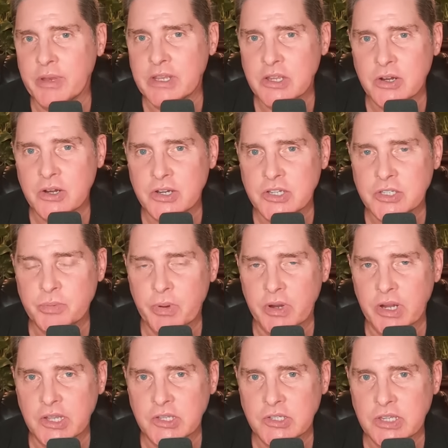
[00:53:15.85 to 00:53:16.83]
in your
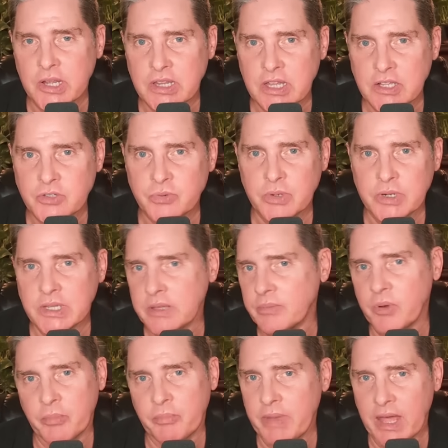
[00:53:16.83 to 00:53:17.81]
experience that that's really
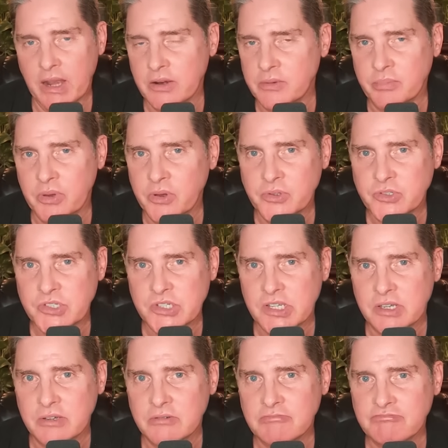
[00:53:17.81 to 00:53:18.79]
what mattered most to
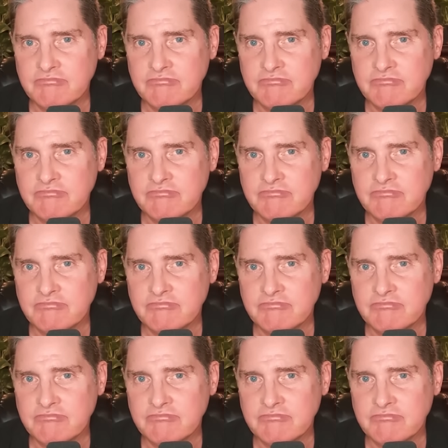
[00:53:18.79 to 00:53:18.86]
you.